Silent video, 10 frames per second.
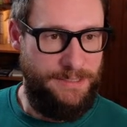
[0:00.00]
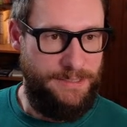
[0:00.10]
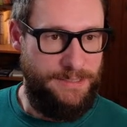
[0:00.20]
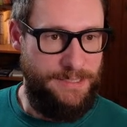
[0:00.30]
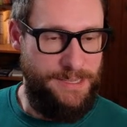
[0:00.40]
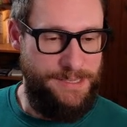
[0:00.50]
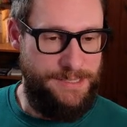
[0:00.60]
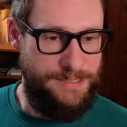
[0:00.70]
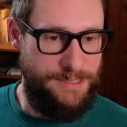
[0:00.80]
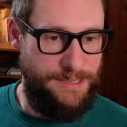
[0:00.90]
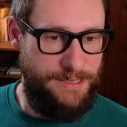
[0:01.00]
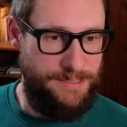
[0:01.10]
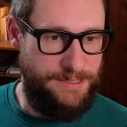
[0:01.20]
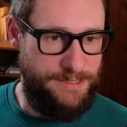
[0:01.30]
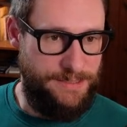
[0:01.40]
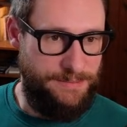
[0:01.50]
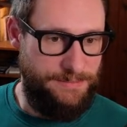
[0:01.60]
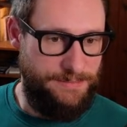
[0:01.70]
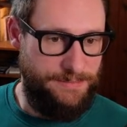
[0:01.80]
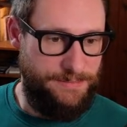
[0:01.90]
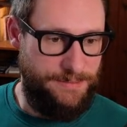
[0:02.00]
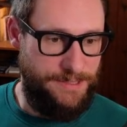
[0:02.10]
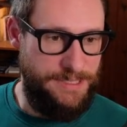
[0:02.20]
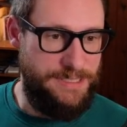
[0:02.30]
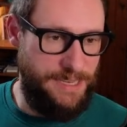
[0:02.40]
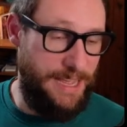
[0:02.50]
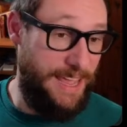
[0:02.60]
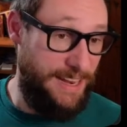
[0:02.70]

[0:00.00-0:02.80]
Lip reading: This is nice. This is again